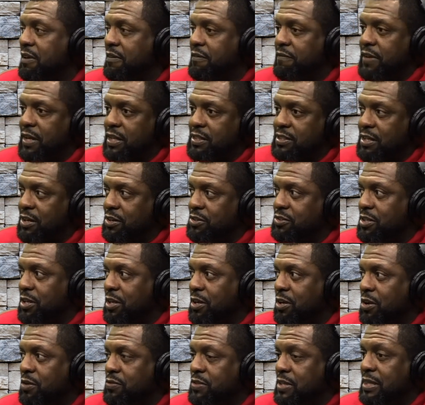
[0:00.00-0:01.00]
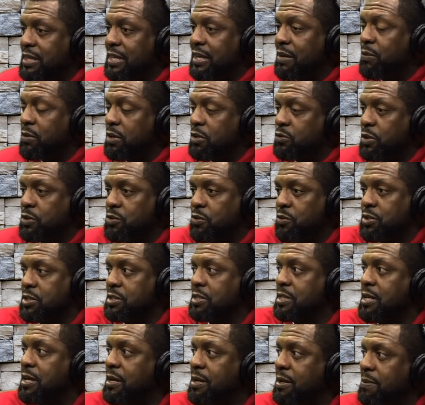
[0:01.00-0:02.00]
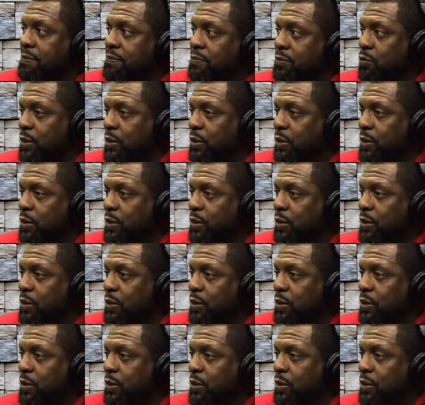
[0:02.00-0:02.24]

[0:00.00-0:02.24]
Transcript: fix ourselves, and then when those resources come,